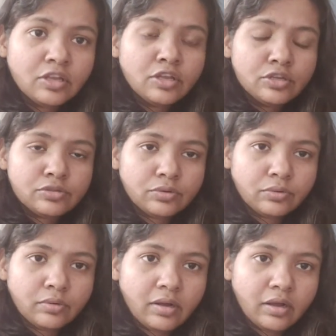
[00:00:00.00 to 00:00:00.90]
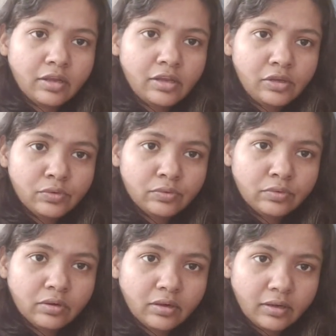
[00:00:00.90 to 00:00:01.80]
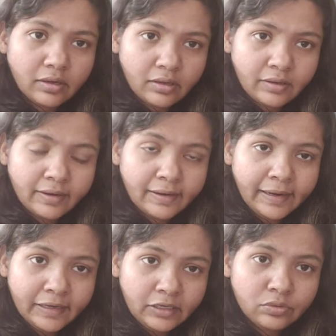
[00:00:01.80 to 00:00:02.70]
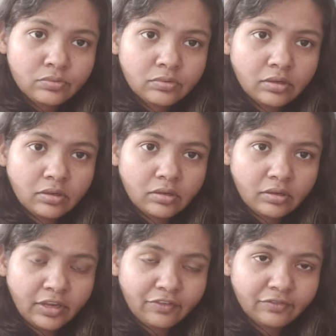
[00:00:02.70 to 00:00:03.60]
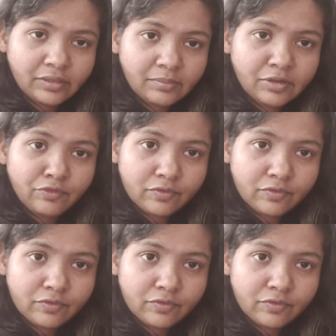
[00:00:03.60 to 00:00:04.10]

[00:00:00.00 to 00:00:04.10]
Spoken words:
So you get to give them in